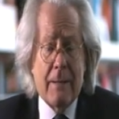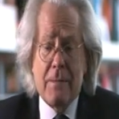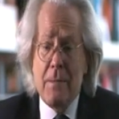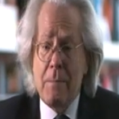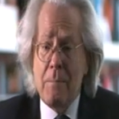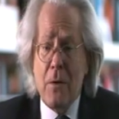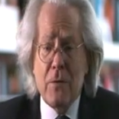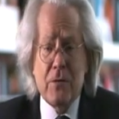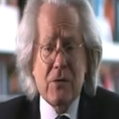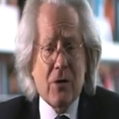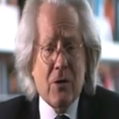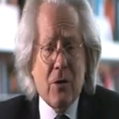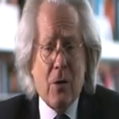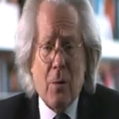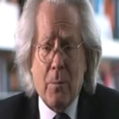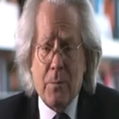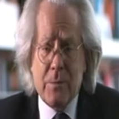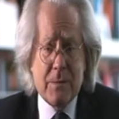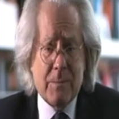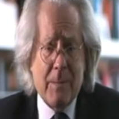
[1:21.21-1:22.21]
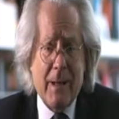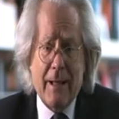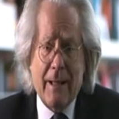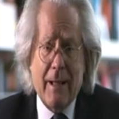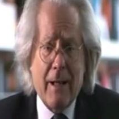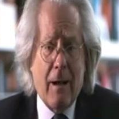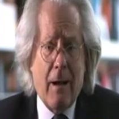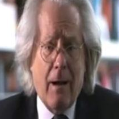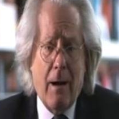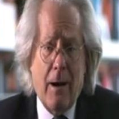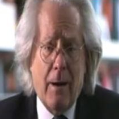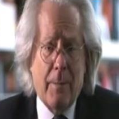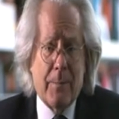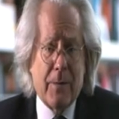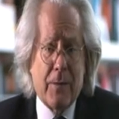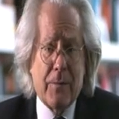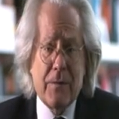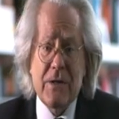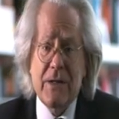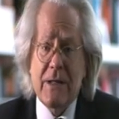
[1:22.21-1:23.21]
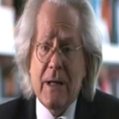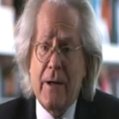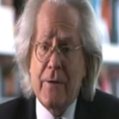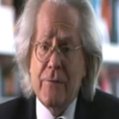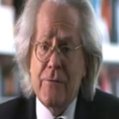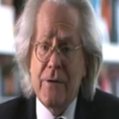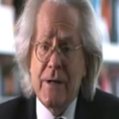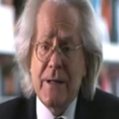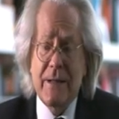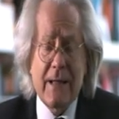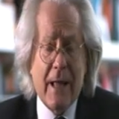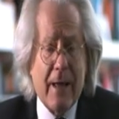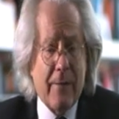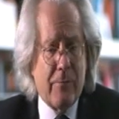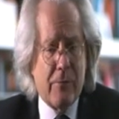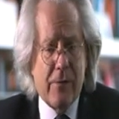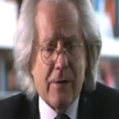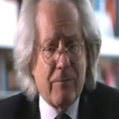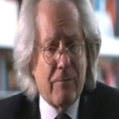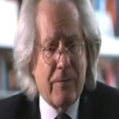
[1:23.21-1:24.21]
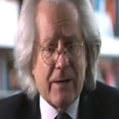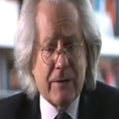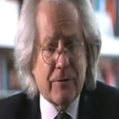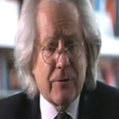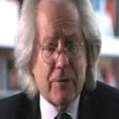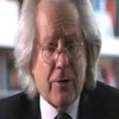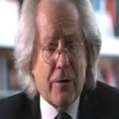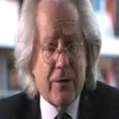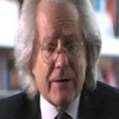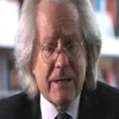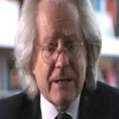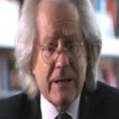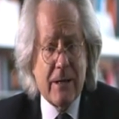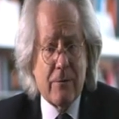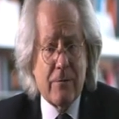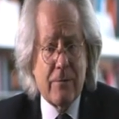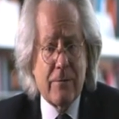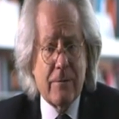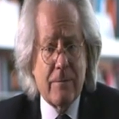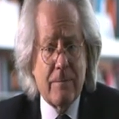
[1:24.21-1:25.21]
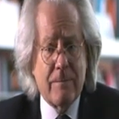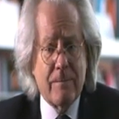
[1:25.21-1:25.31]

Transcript: the most gobsmacking harm that this country has ever inflicted on itself.